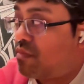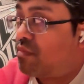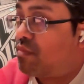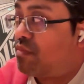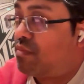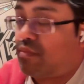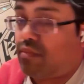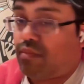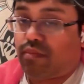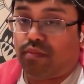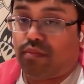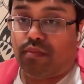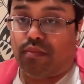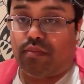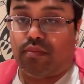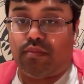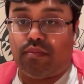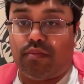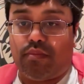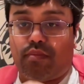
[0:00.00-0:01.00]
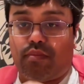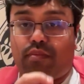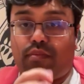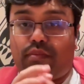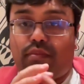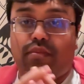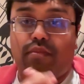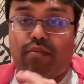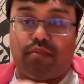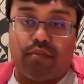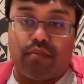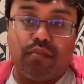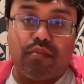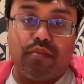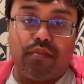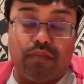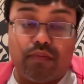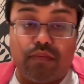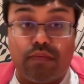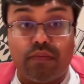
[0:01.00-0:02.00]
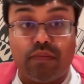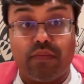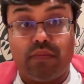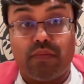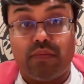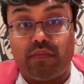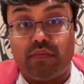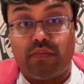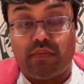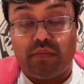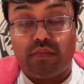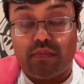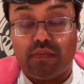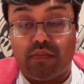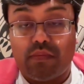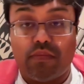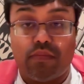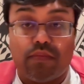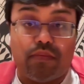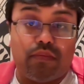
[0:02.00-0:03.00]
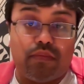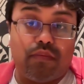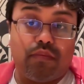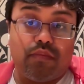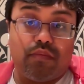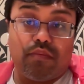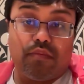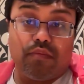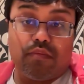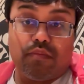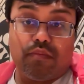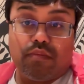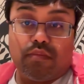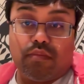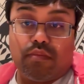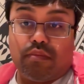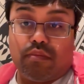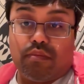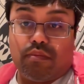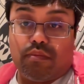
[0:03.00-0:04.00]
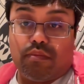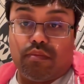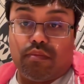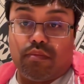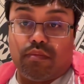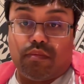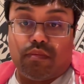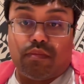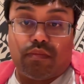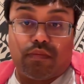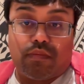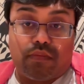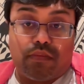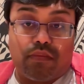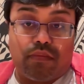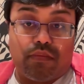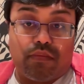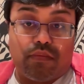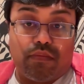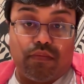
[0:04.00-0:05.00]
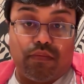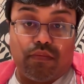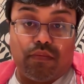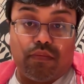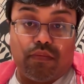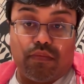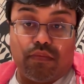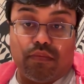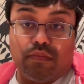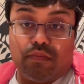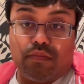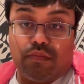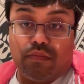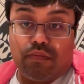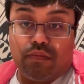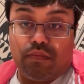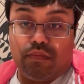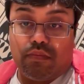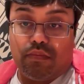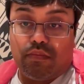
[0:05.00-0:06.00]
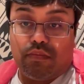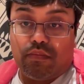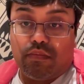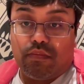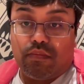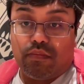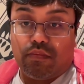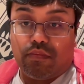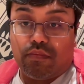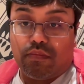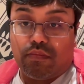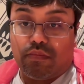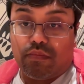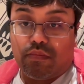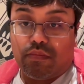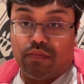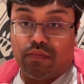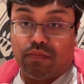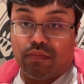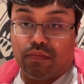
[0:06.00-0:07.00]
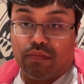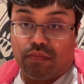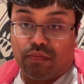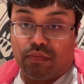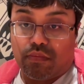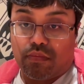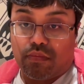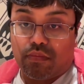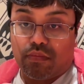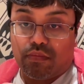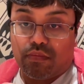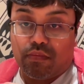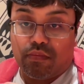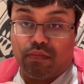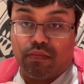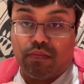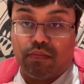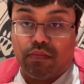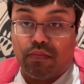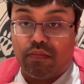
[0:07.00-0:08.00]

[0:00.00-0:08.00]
(not speaking)